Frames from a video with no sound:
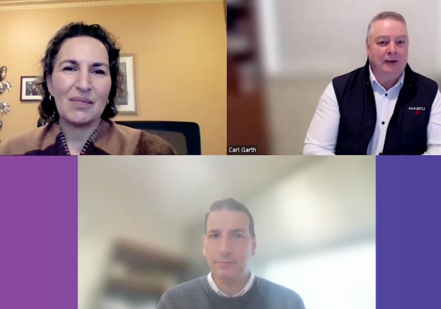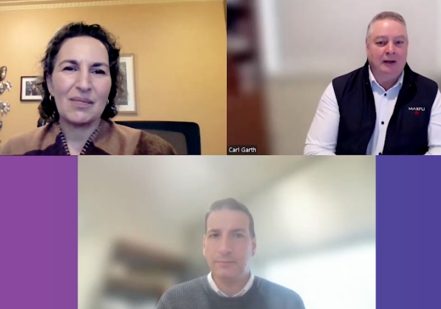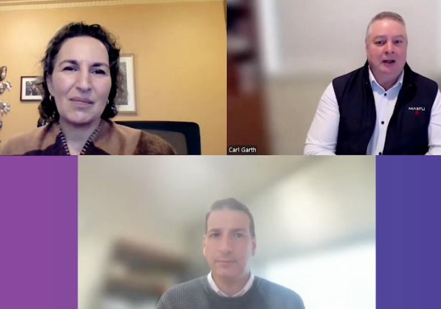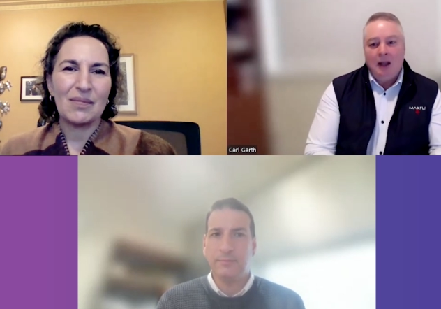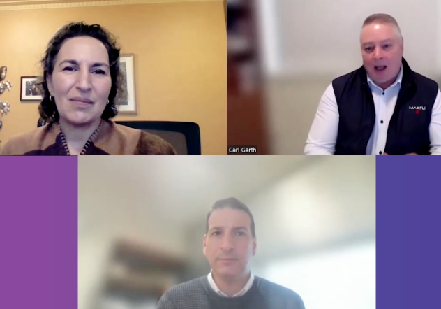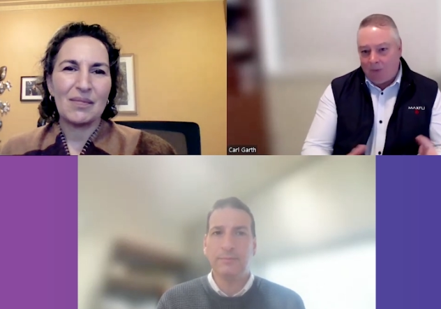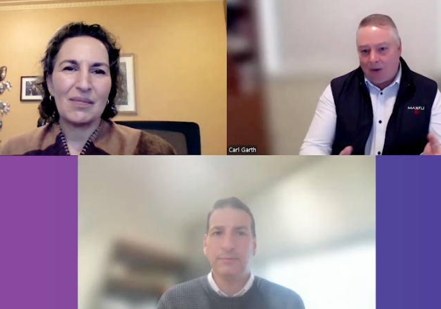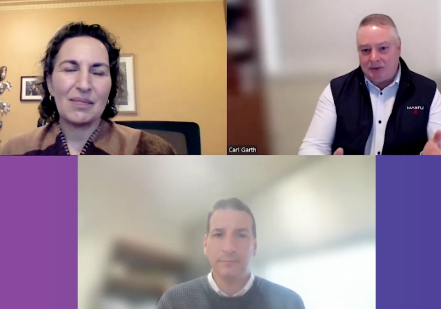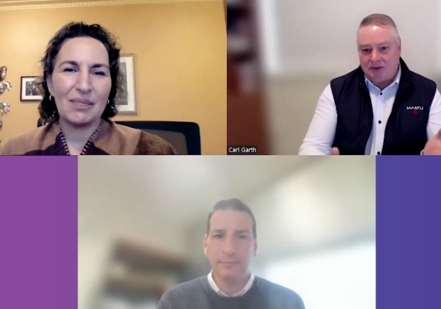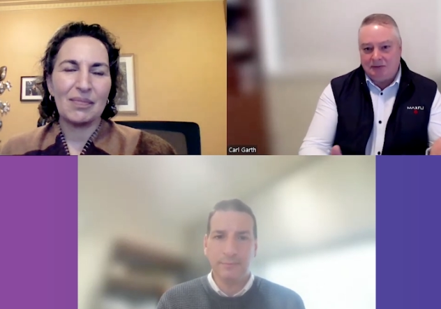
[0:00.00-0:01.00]
Speaker 1: And and
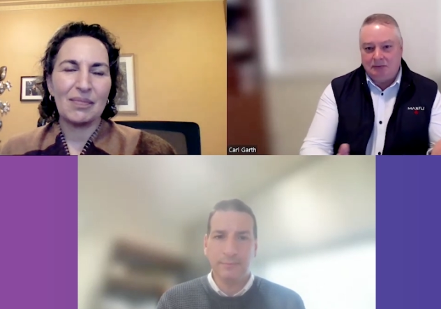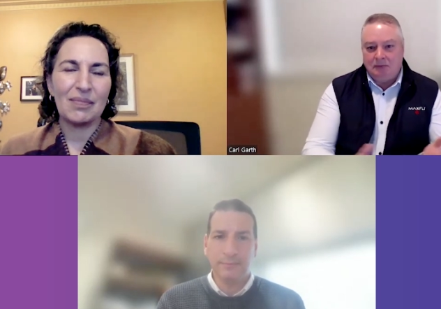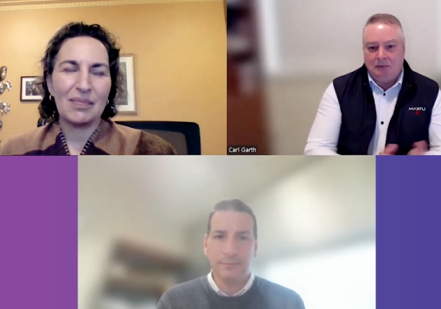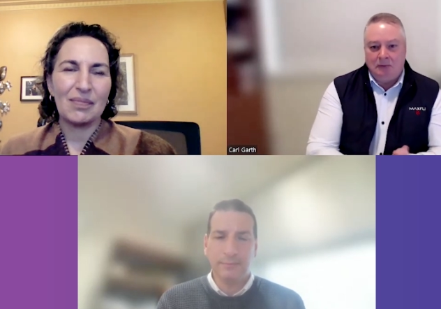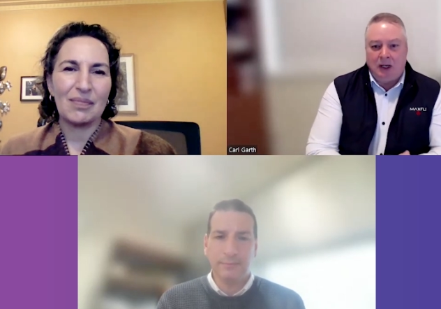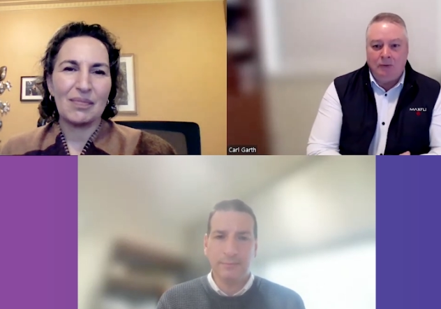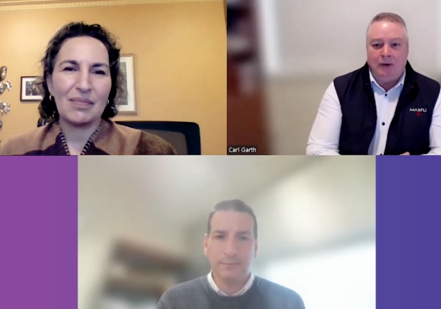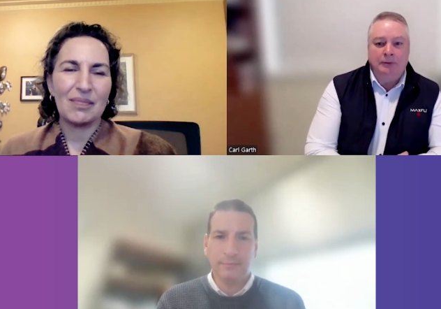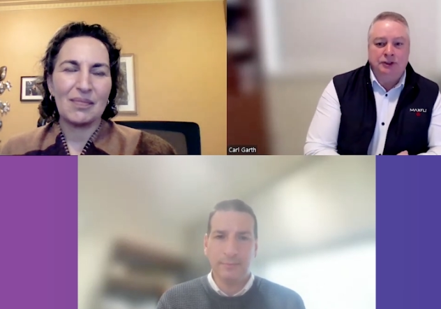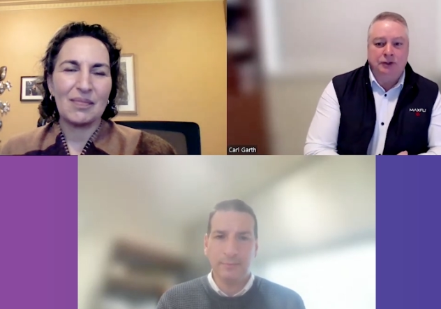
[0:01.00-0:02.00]
whilst you know
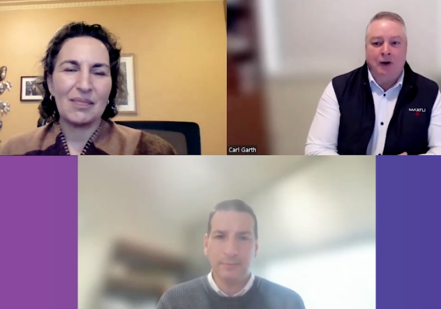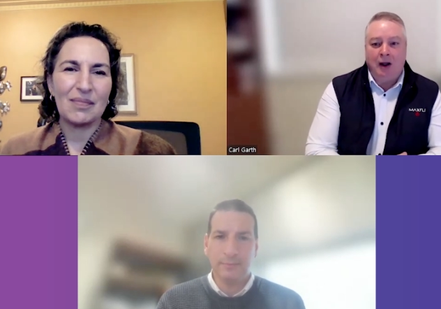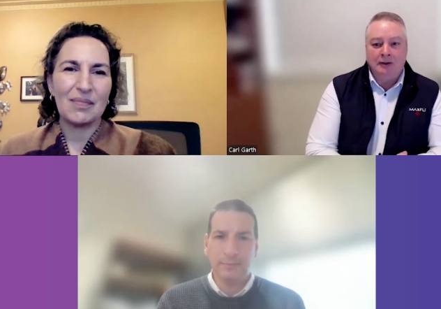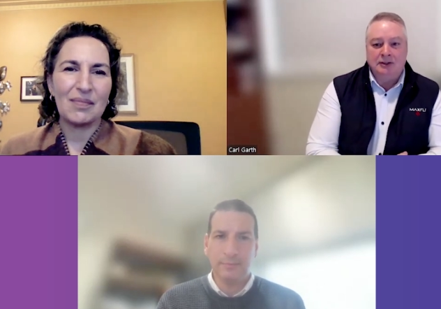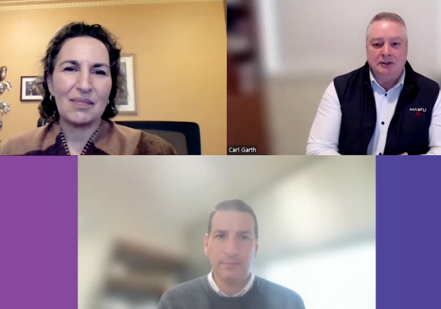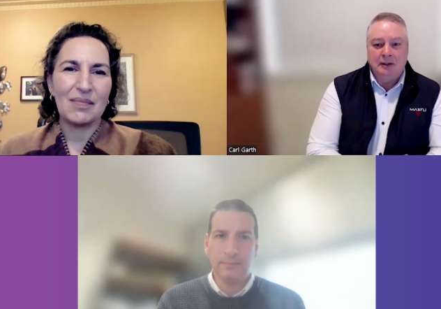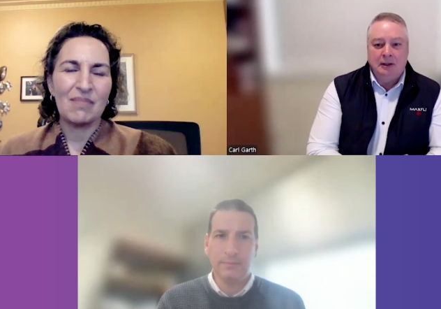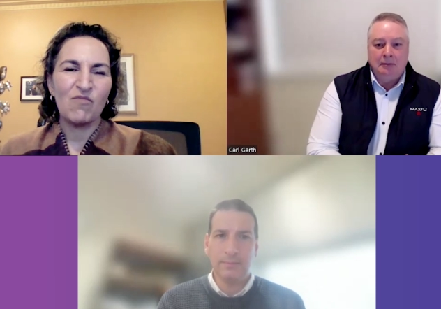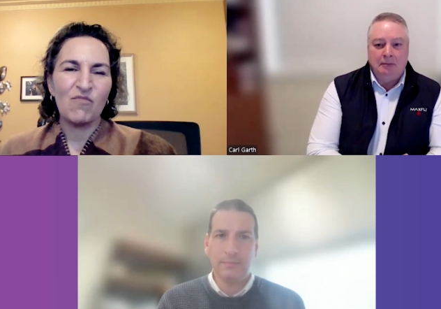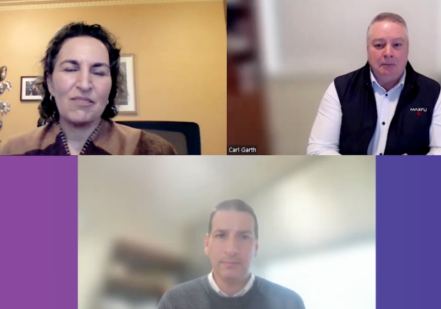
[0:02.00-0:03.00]
rubbish and roads
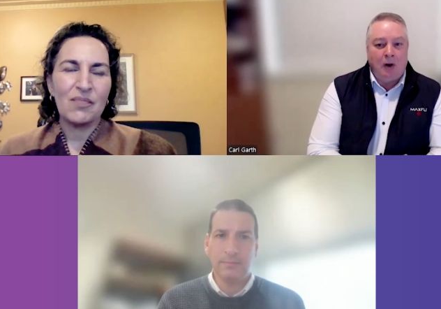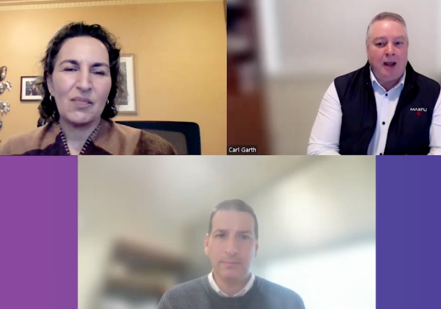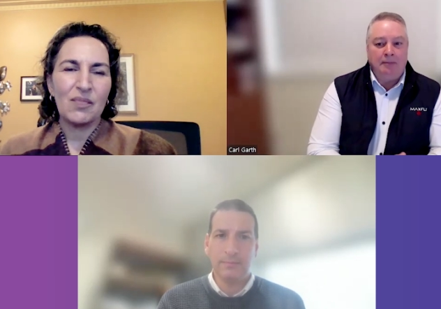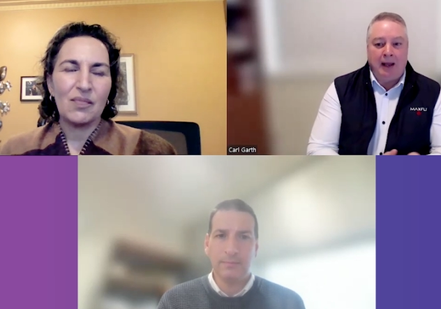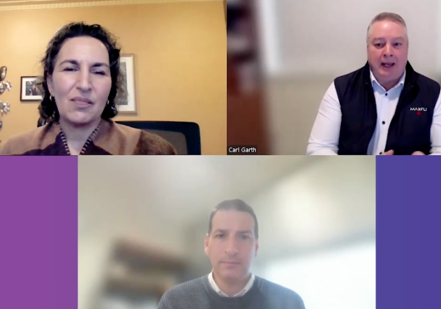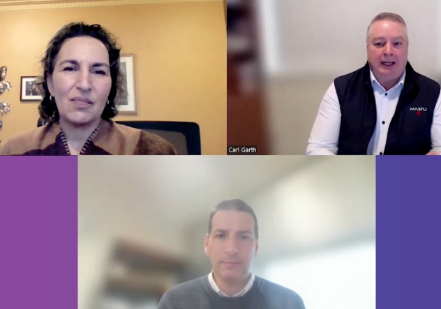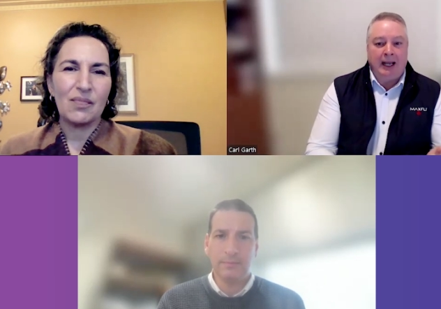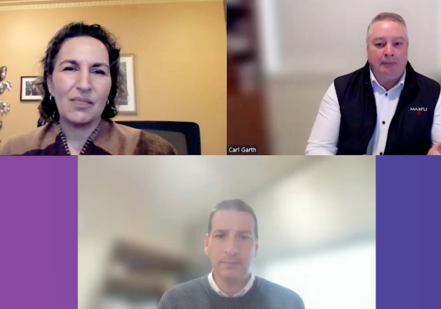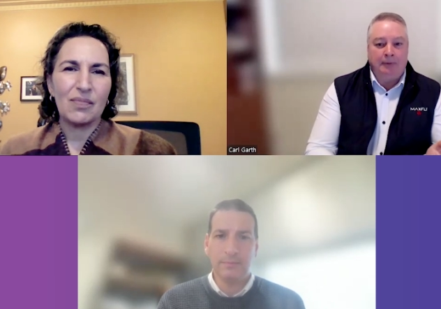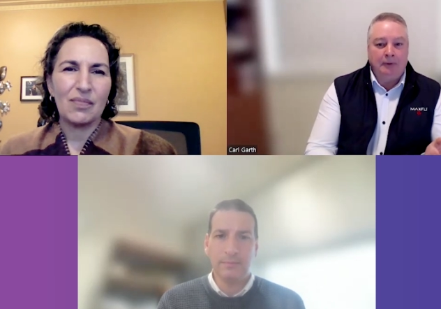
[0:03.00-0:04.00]
might make
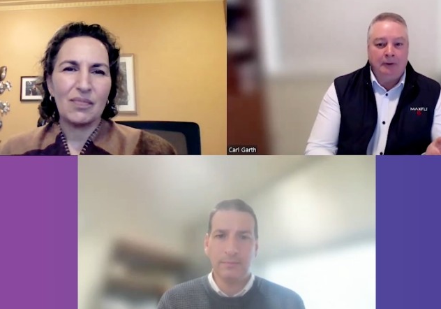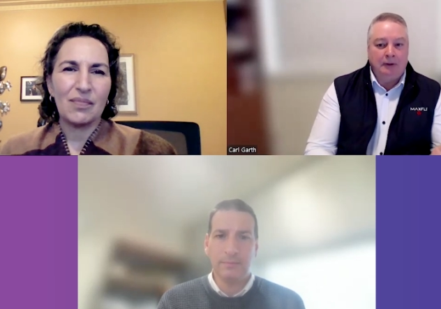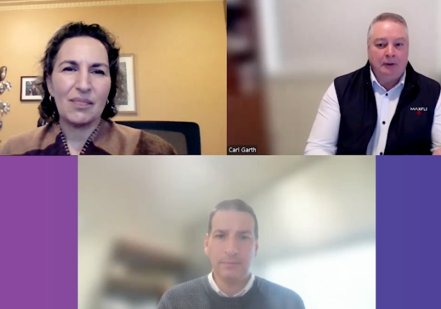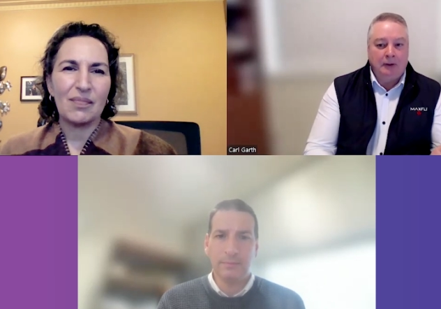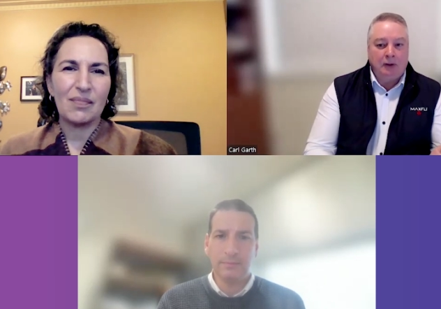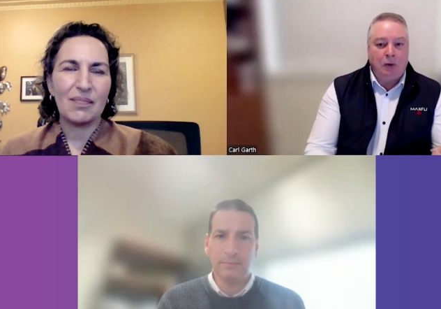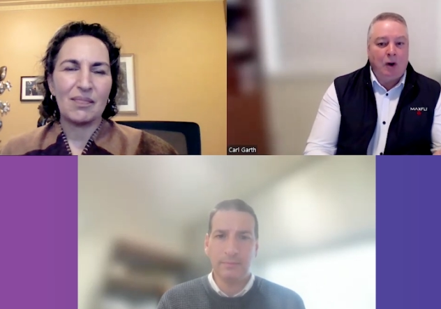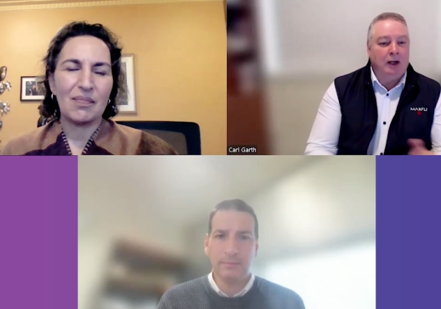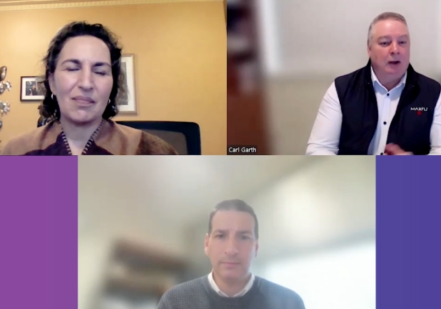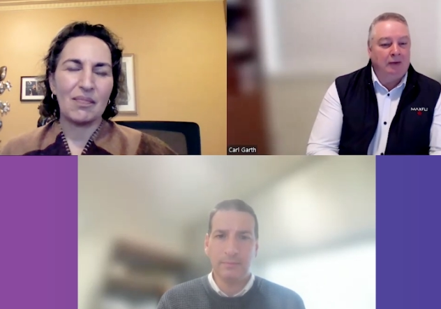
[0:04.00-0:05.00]
up
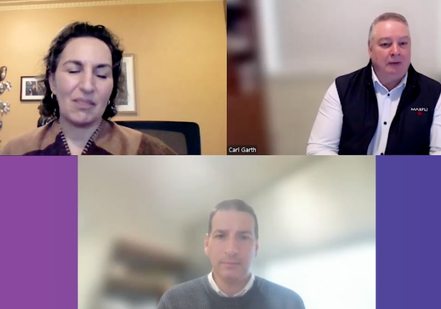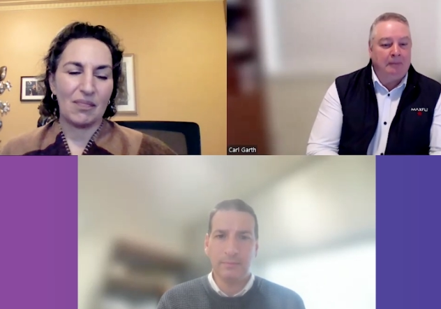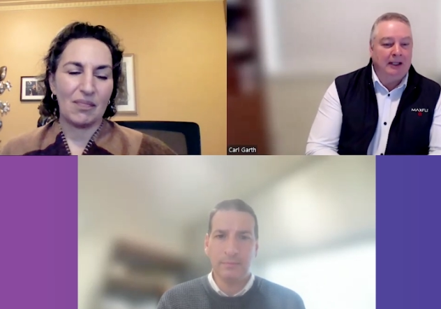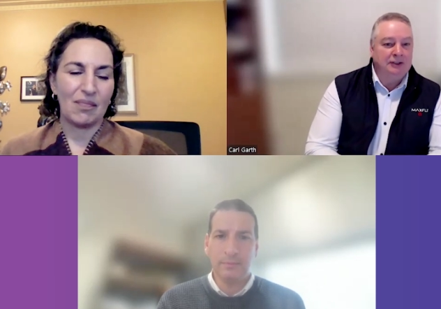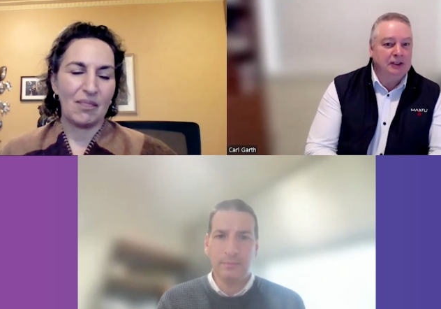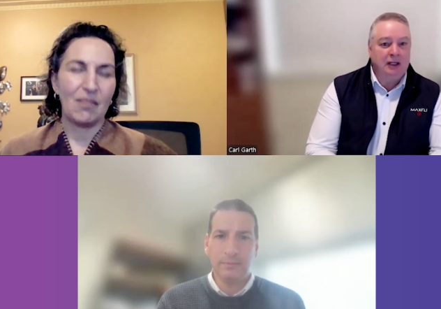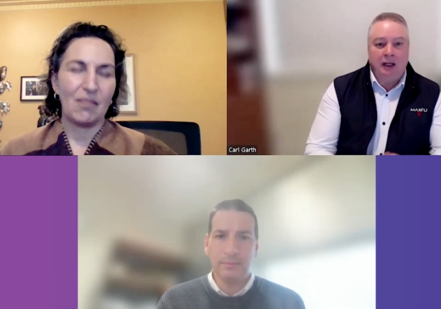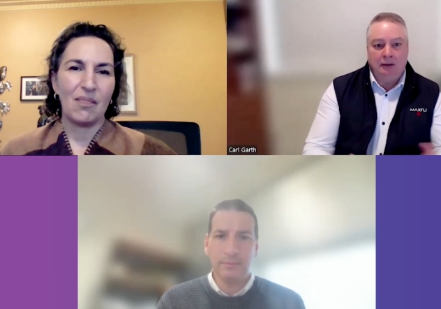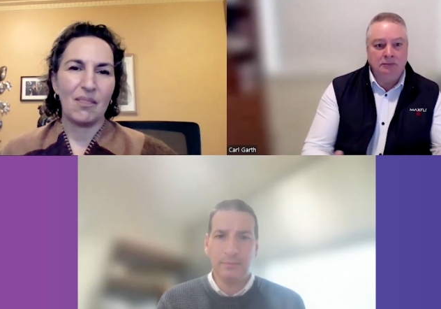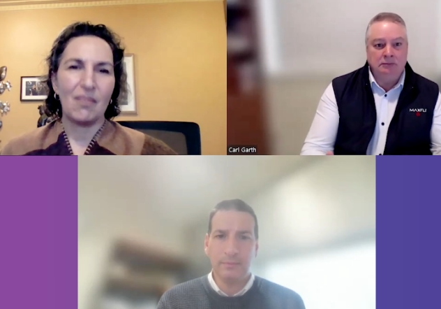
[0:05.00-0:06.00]
quite a lot of the budget,
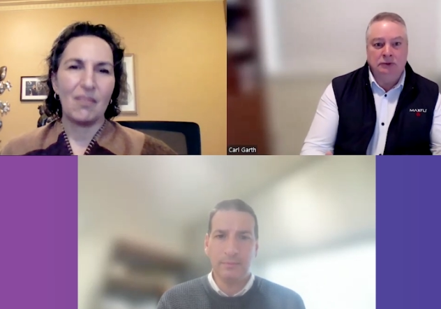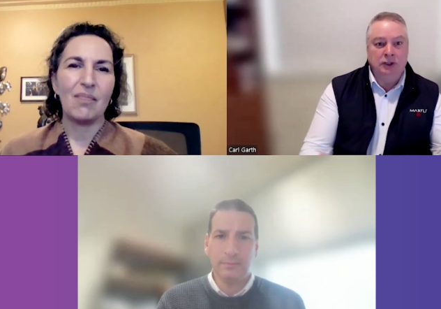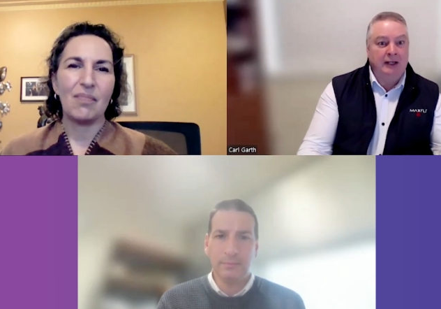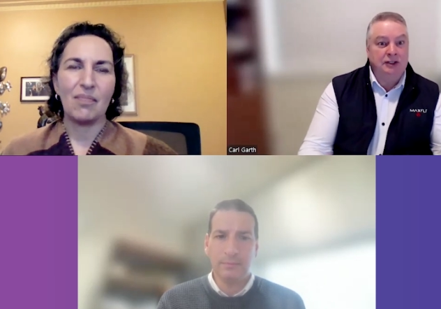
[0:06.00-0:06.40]
um, do you mm.